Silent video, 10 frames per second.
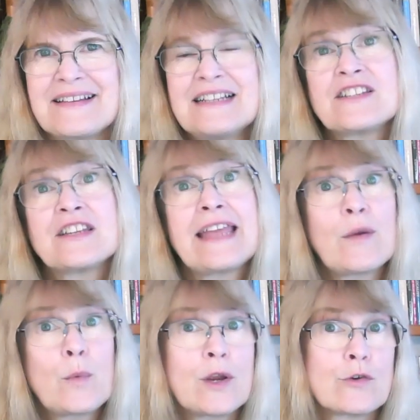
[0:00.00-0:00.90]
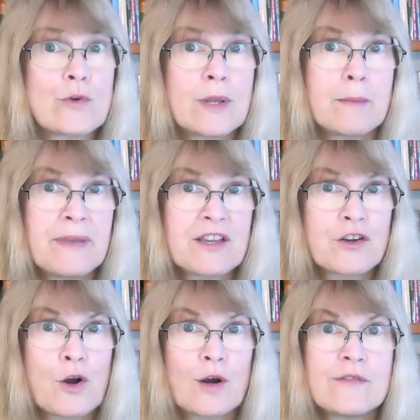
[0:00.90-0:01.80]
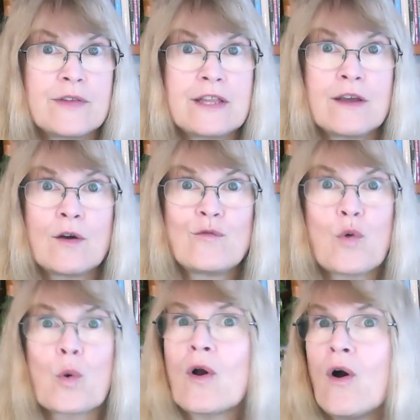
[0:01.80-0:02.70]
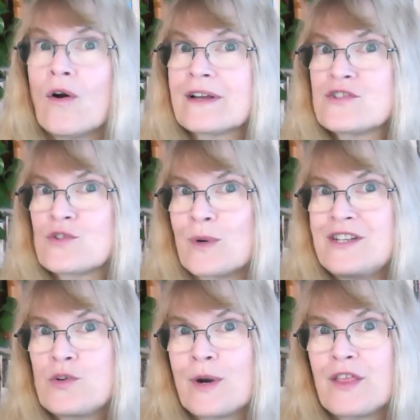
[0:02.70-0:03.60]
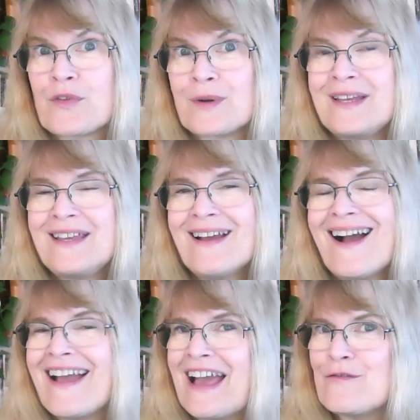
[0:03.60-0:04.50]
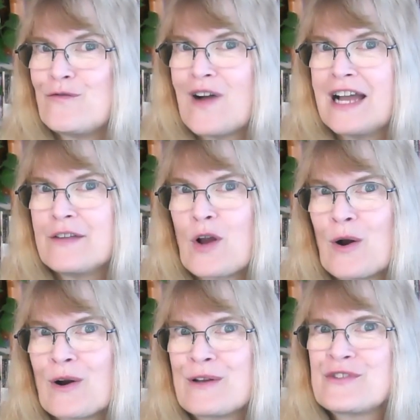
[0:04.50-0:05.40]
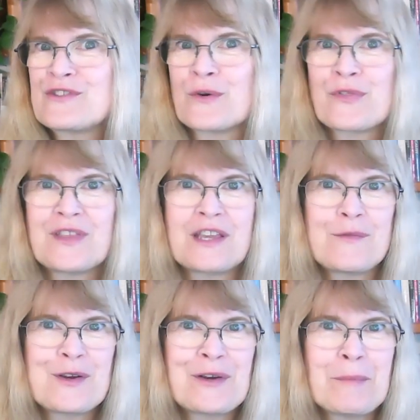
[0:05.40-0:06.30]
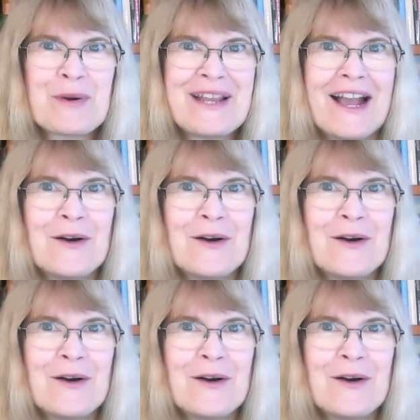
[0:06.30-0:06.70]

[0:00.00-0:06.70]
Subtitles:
Today we are doing a pick a card video for August 2023. I have five cards, so think of your number now.